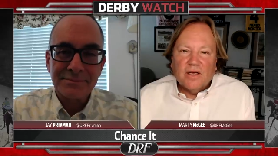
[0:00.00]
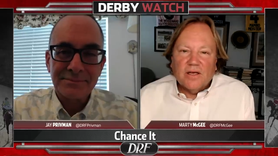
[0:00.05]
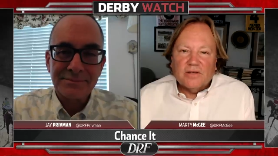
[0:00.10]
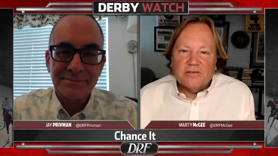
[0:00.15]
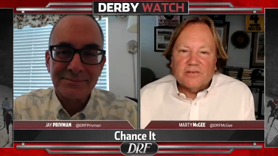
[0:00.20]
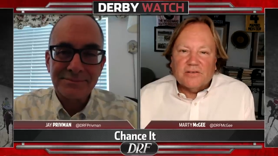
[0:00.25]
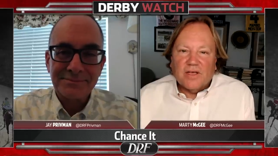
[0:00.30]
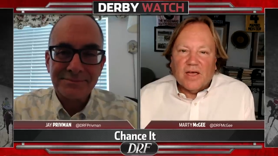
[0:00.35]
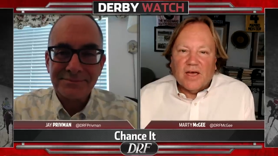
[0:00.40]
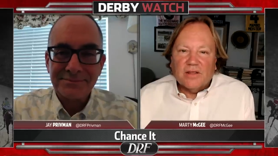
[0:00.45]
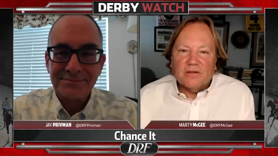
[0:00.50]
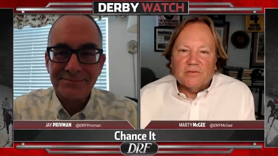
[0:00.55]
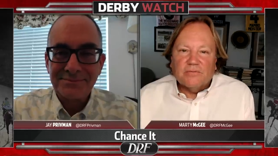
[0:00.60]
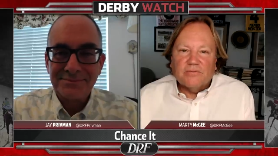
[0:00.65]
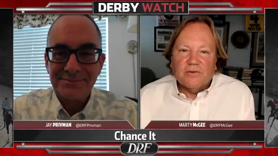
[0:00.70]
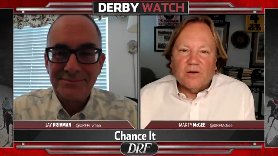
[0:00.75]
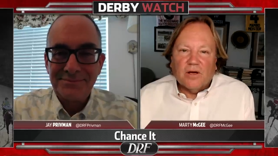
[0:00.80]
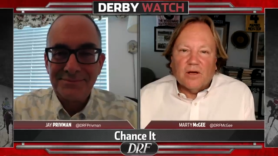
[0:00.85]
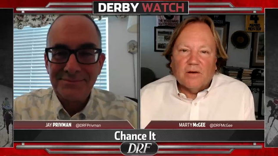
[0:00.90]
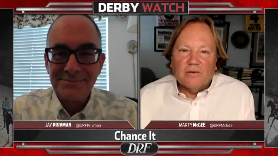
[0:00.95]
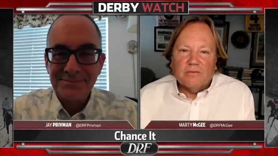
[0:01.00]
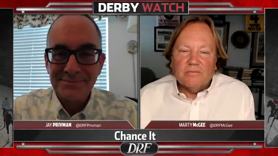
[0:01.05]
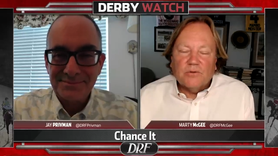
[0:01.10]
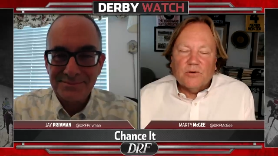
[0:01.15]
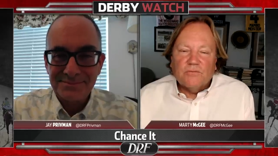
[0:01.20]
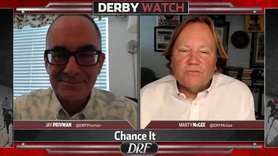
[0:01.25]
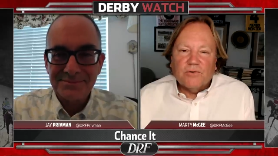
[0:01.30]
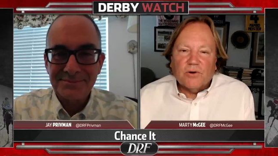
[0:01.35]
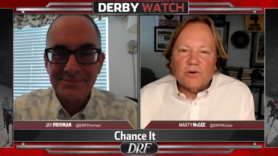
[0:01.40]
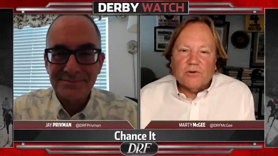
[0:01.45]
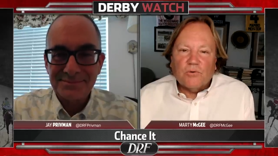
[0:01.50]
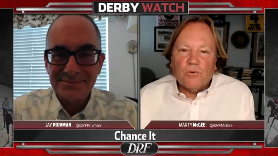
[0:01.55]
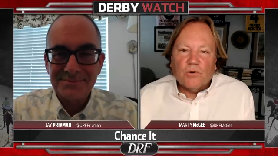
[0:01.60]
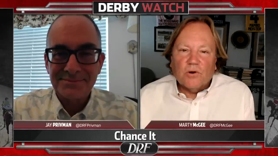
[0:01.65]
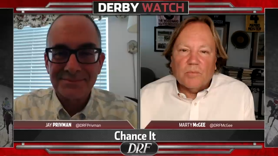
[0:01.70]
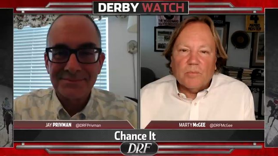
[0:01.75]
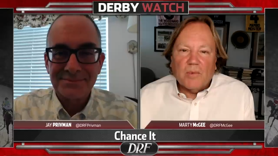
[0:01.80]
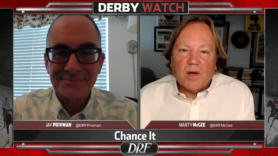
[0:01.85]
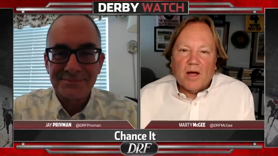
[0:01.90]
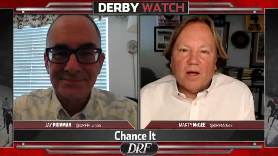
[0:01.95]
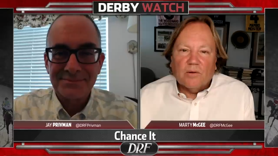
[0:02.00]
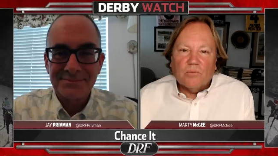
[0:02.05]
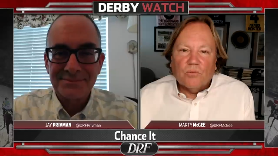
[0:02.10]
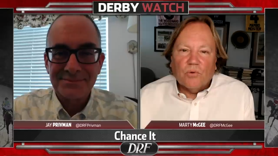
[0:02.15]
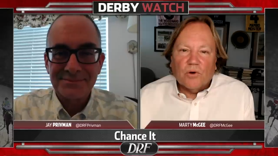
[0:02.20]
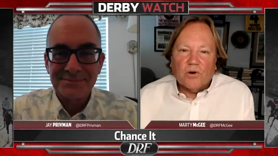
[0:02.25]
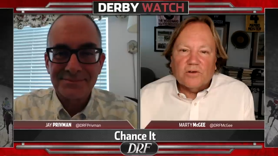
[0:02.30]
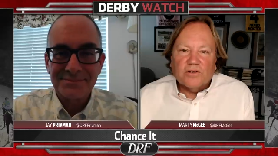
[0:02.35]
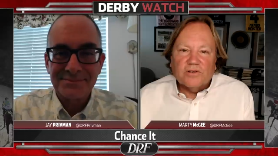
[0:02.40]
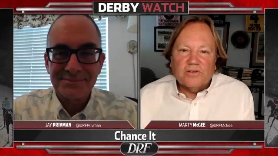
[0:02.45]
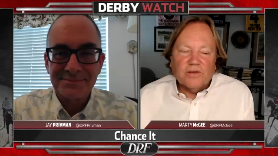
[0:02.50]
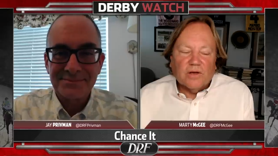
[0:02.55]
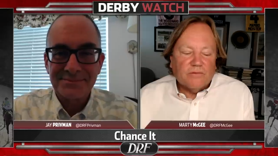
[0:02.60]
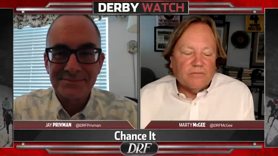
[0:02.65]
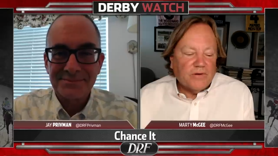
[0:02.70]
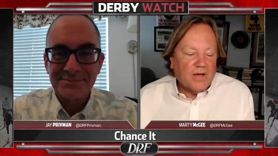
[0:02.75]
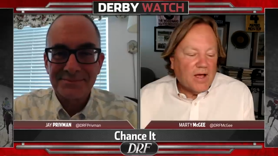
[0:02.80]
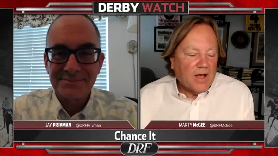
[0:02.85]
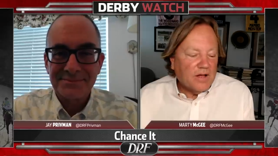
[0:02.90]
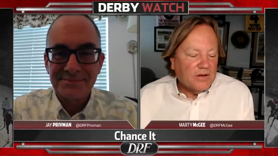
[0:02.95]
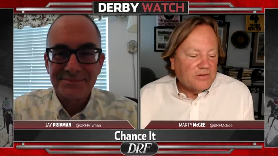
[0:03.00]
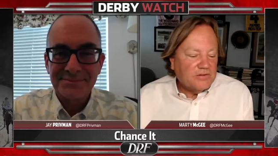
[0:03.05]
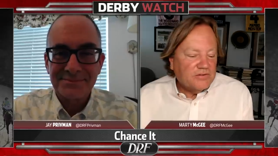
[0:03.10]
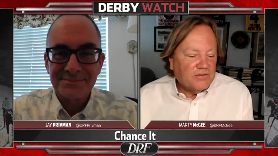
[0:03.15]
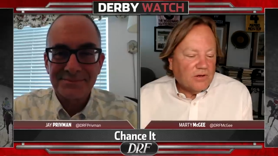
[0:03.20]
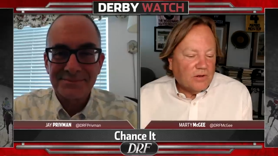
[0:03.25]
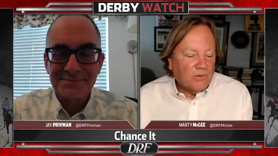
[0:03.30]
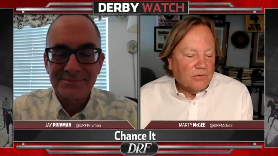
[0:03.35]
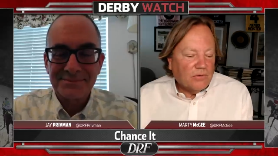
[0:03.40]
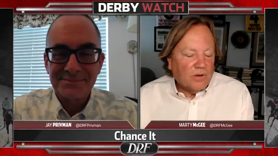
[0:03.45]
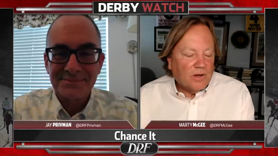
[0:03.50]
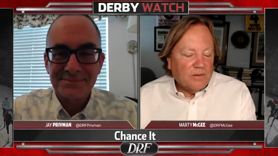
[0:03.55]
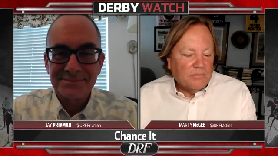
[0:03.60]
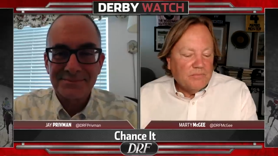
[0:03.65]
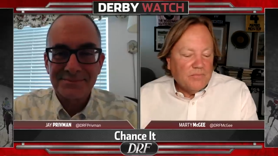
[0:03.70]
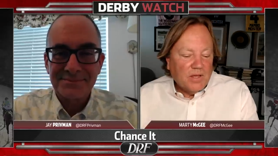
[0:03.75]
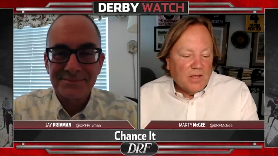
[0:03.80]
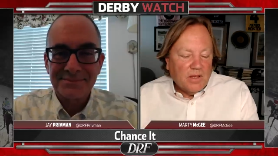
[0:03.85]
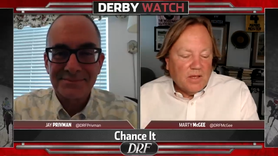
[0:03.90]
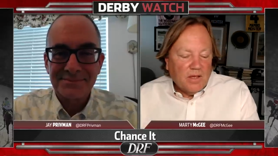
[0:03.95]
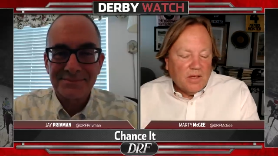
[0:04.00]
Speaker 1: as to how the uh, first quarter mile works itself out. So, uh,